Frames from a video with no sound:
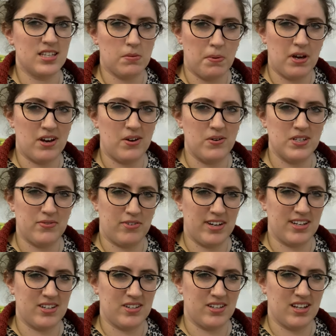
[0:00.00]
is the bit I always
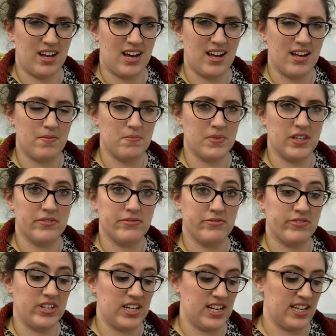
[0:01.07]
find the
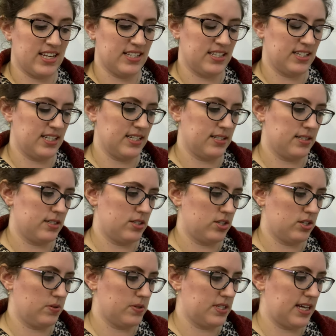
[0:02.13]
fiddliest, is
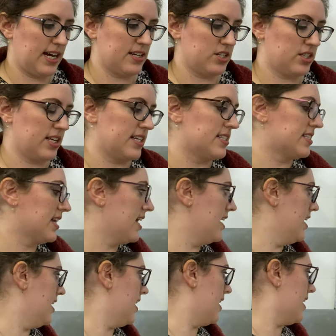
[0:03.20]
to attach this.
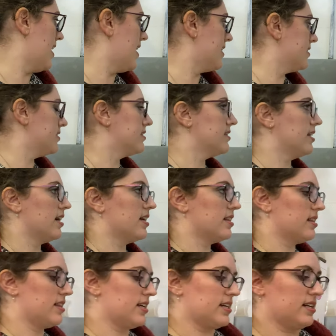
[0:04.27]
And the other
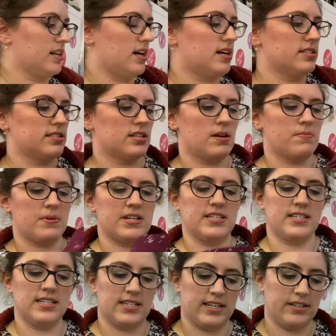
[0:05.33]
thing, last time I
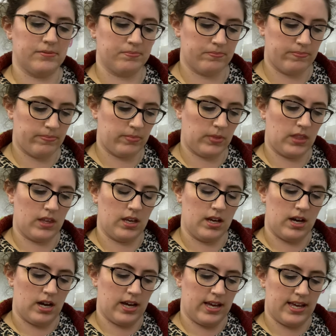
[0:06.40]
did it,
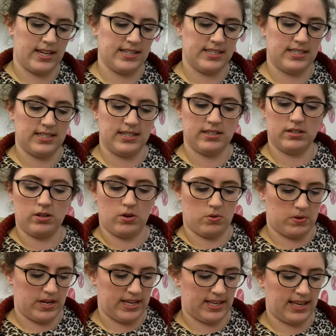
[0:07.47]
I didn't
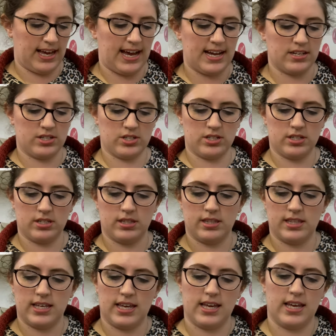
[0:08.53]
quite catch
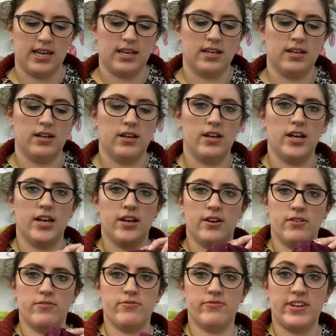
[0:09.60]
the
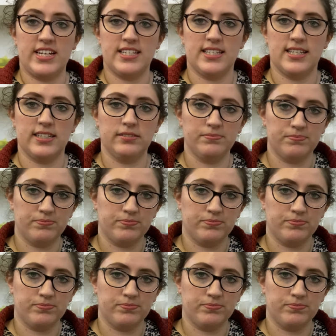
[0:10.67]
facing